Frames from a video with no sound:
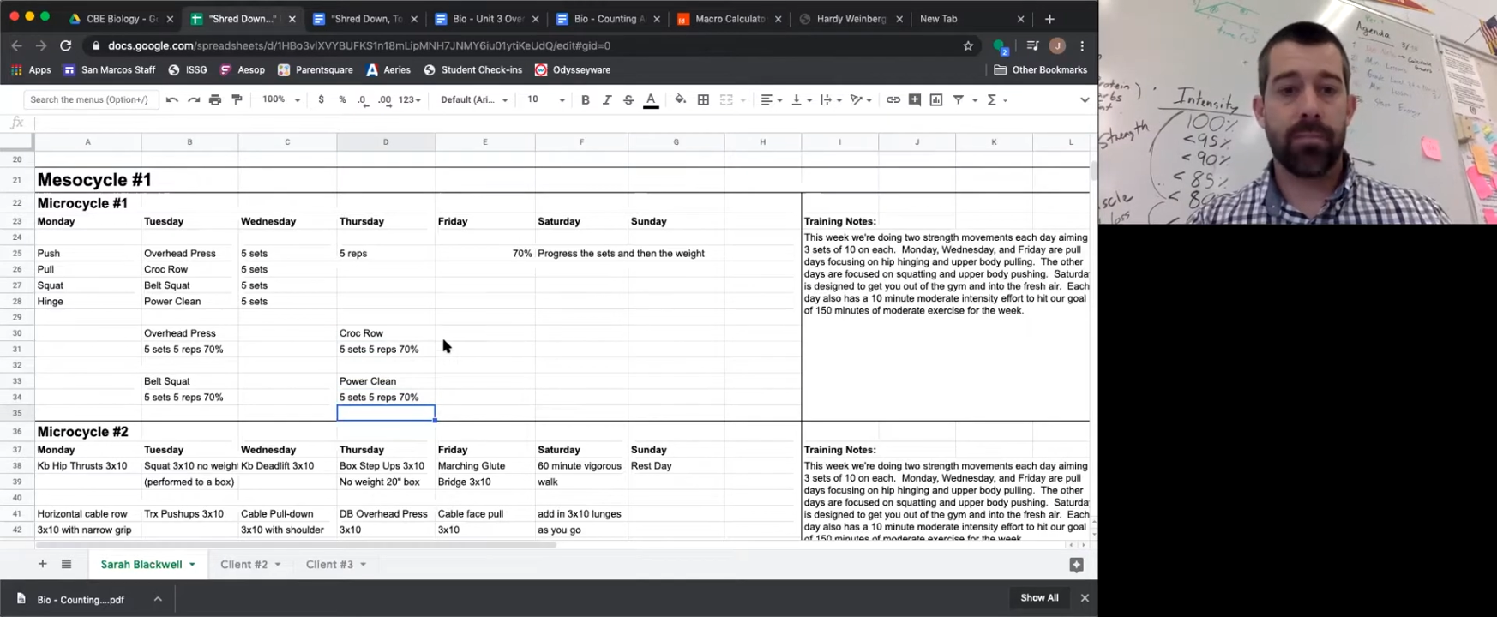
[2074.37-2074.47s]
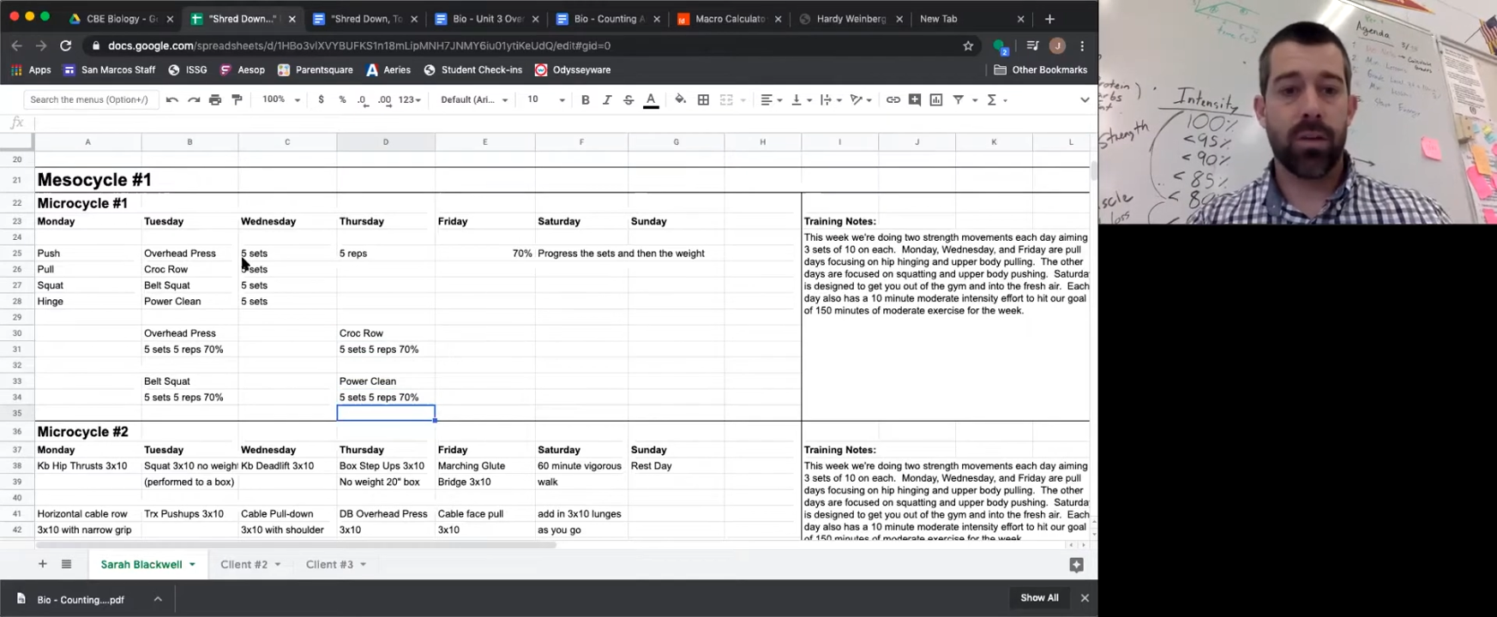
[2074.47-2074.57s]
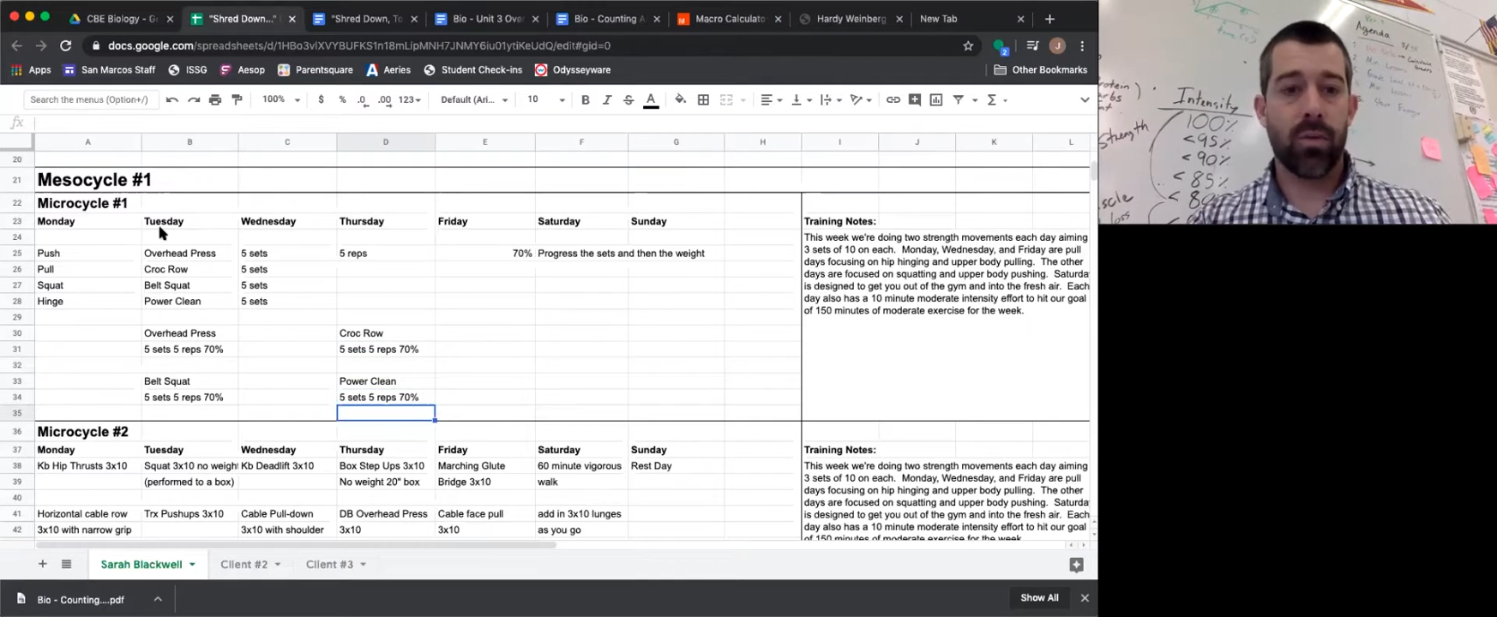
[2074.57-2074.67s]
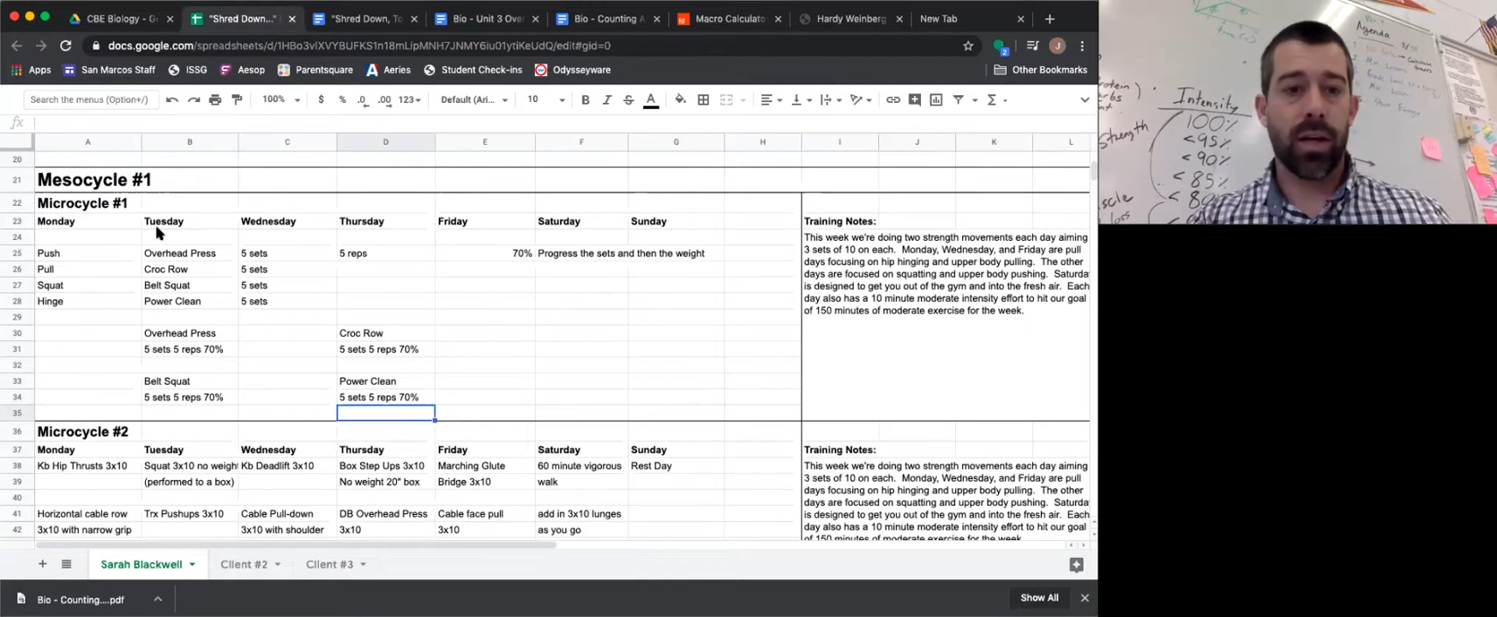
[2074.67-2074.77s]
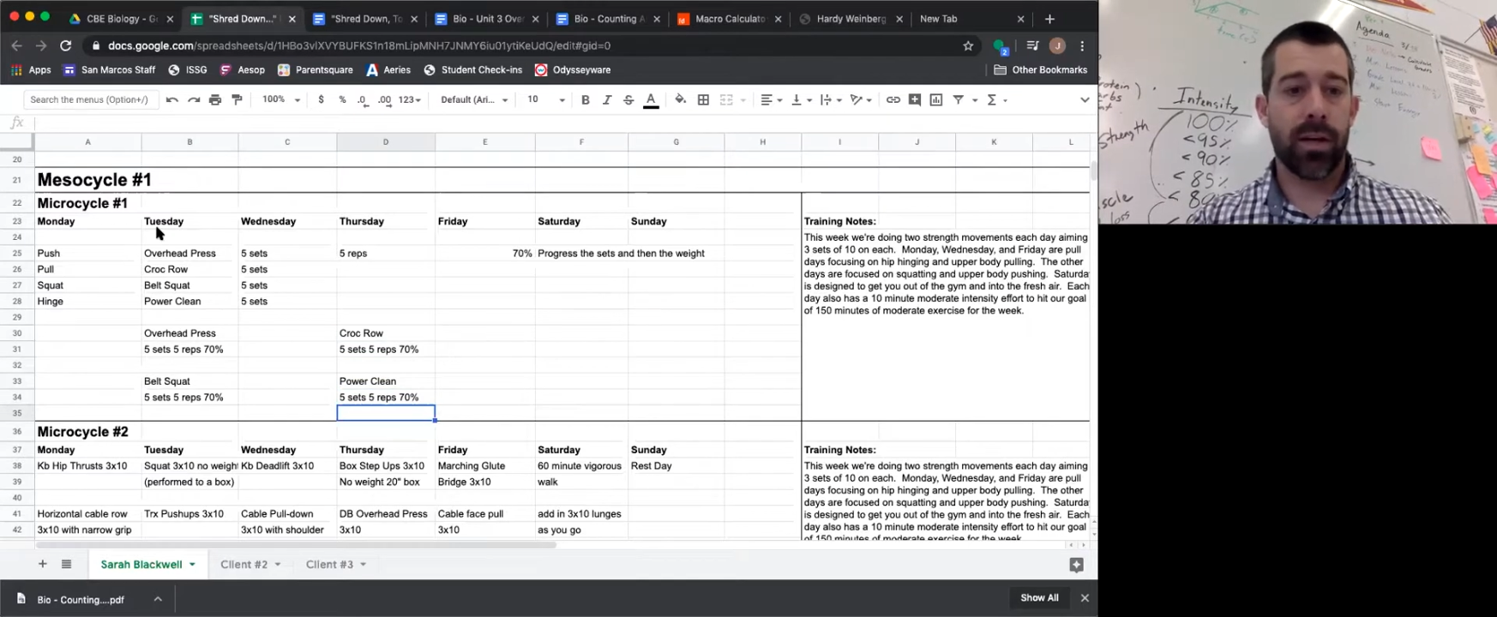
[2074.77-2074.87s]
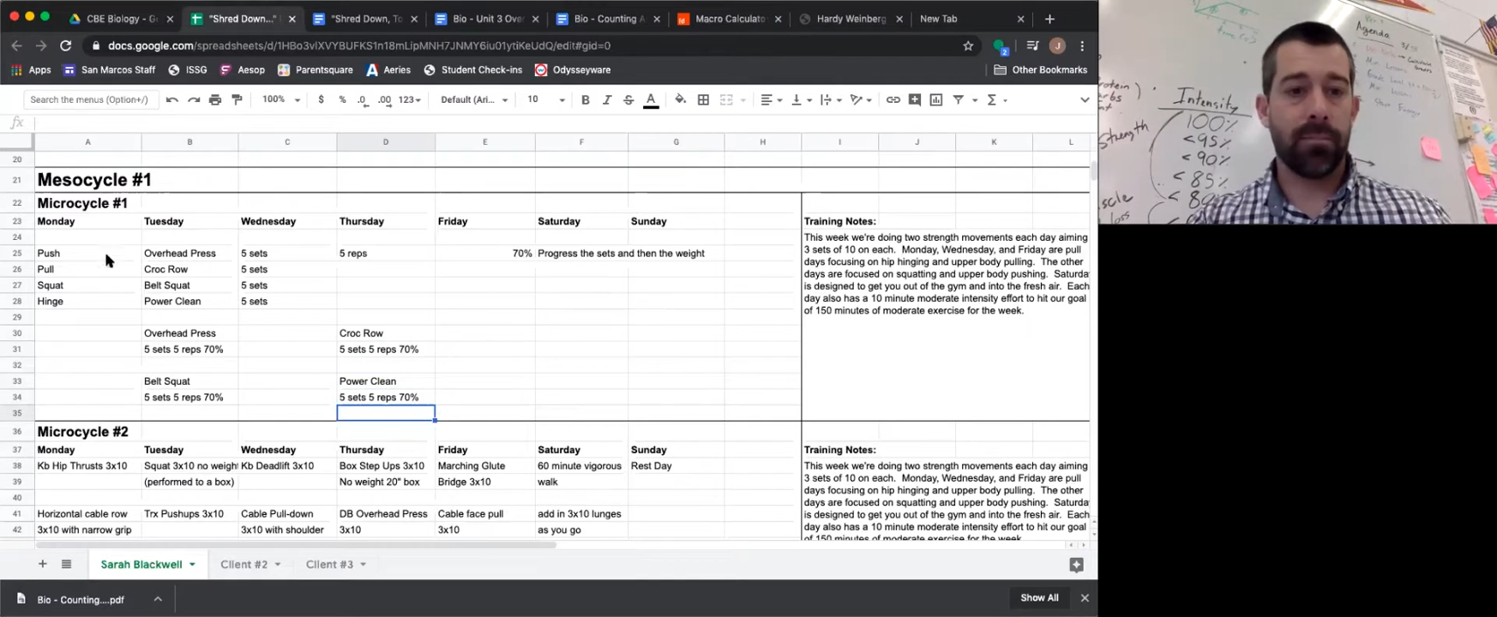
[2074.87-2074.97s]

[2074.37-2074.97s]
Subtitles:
Okay.